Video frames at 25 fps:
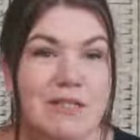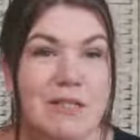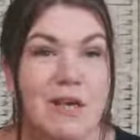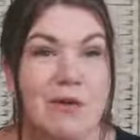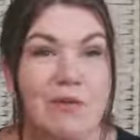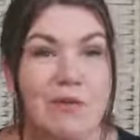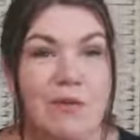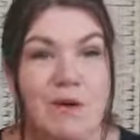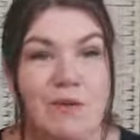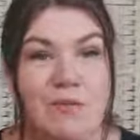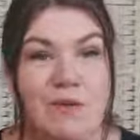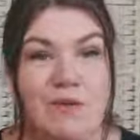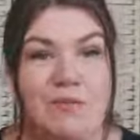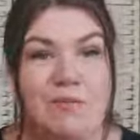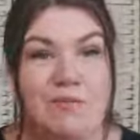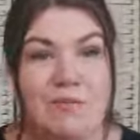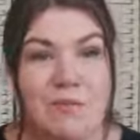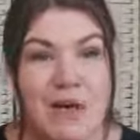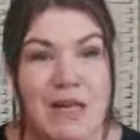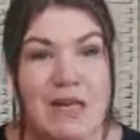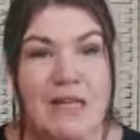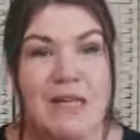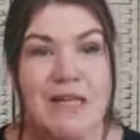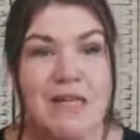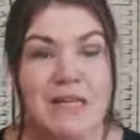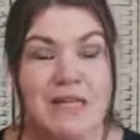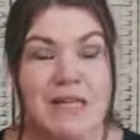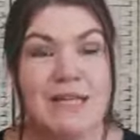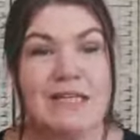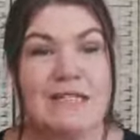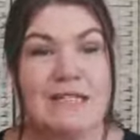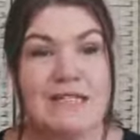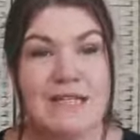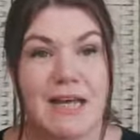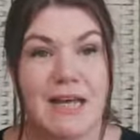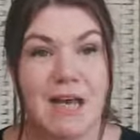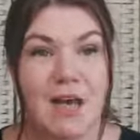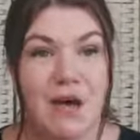I work with many
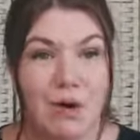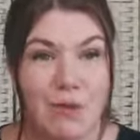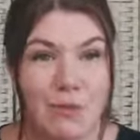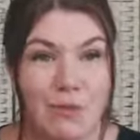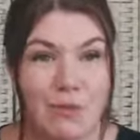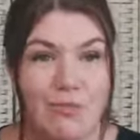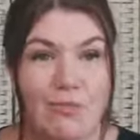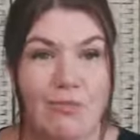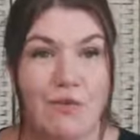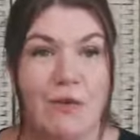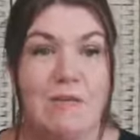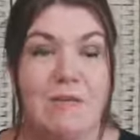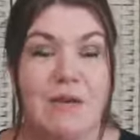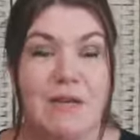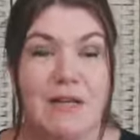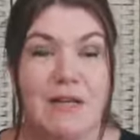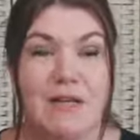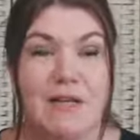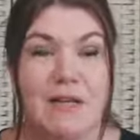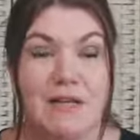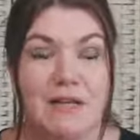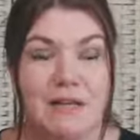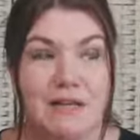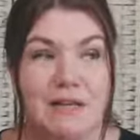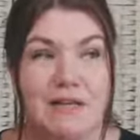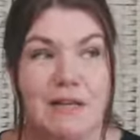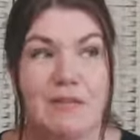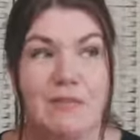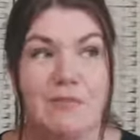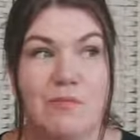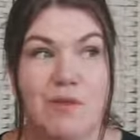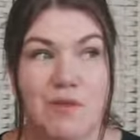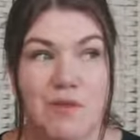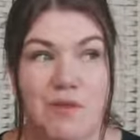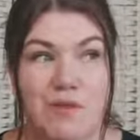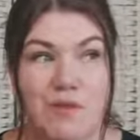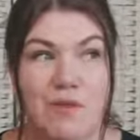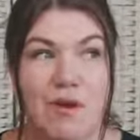things to help women
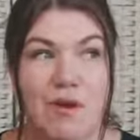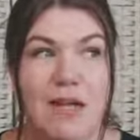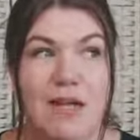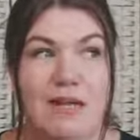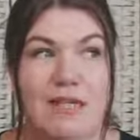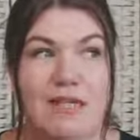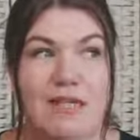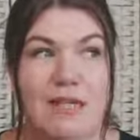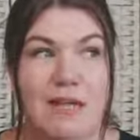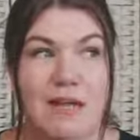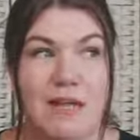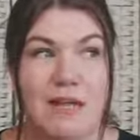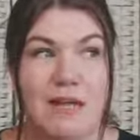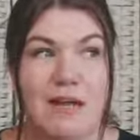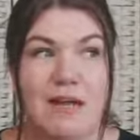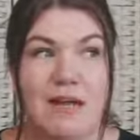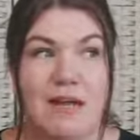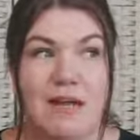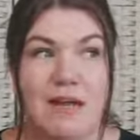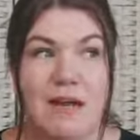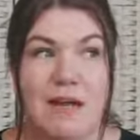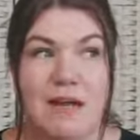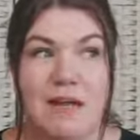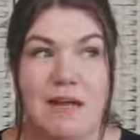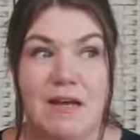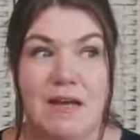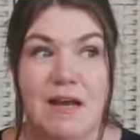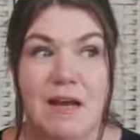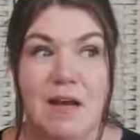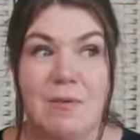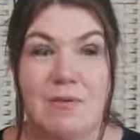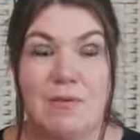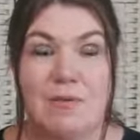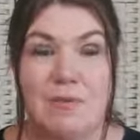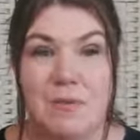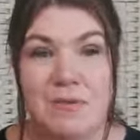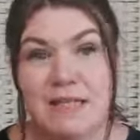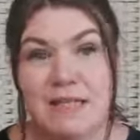create a
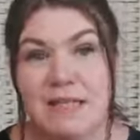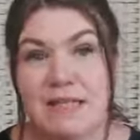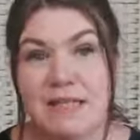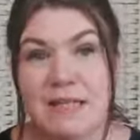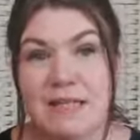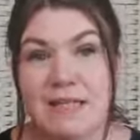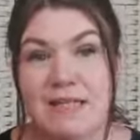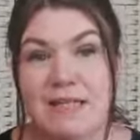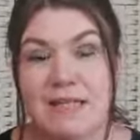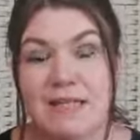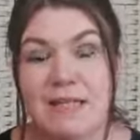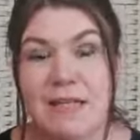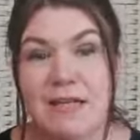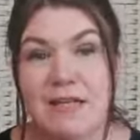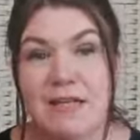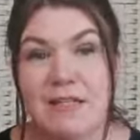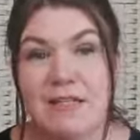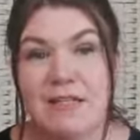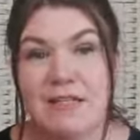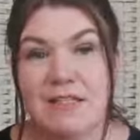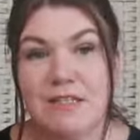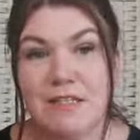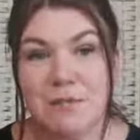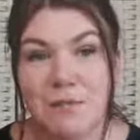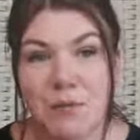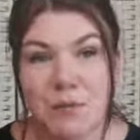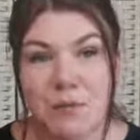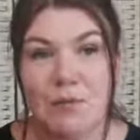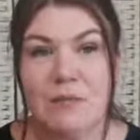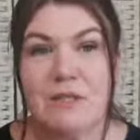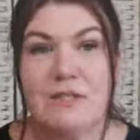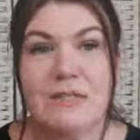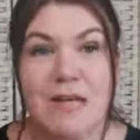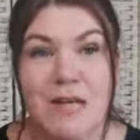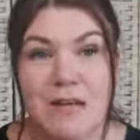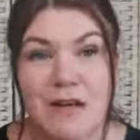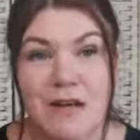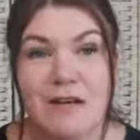business that
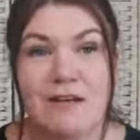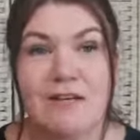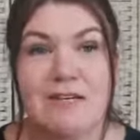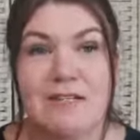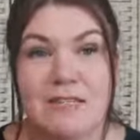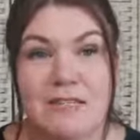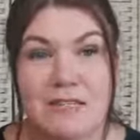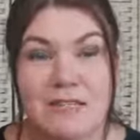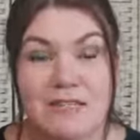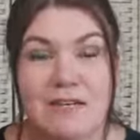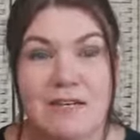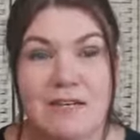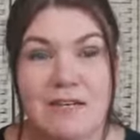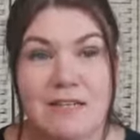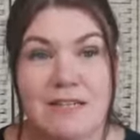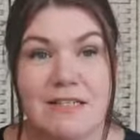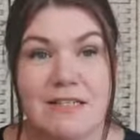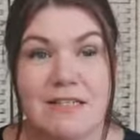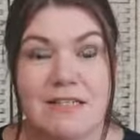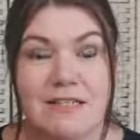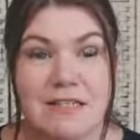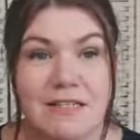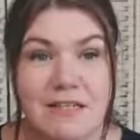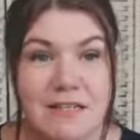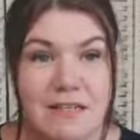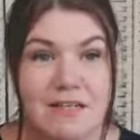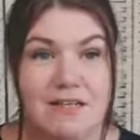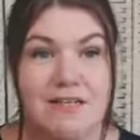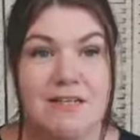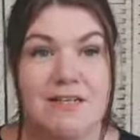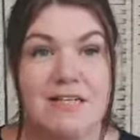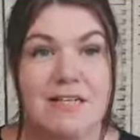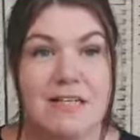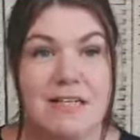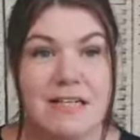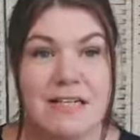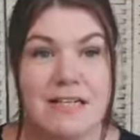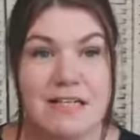supports their heart's desires, serves
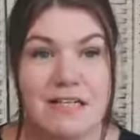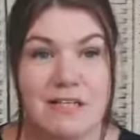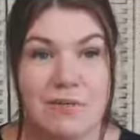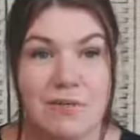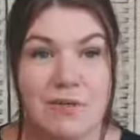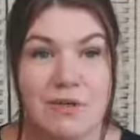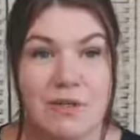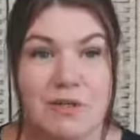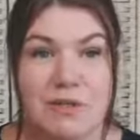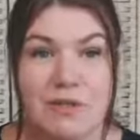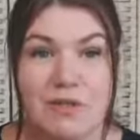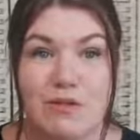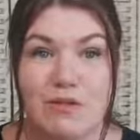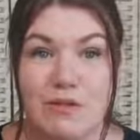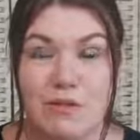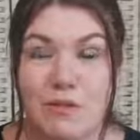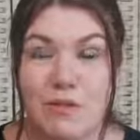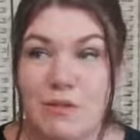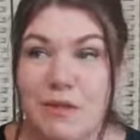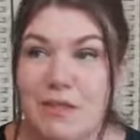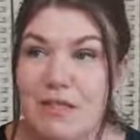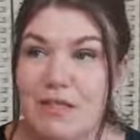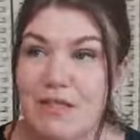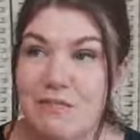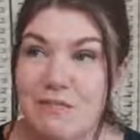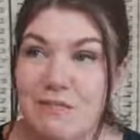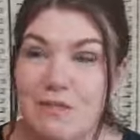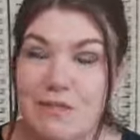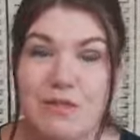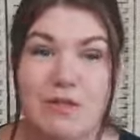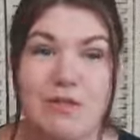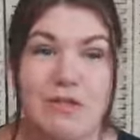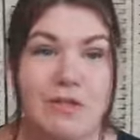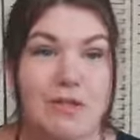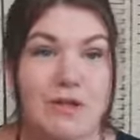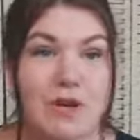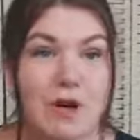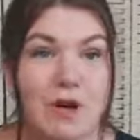the needs of the world from a place of
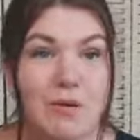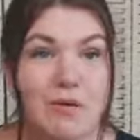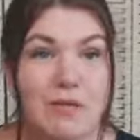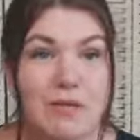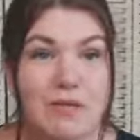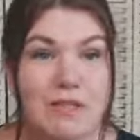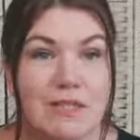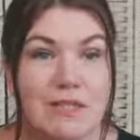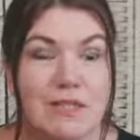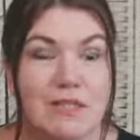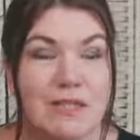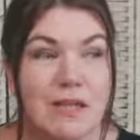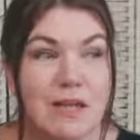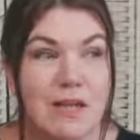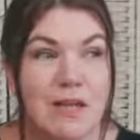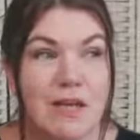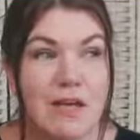beauty and wholeness,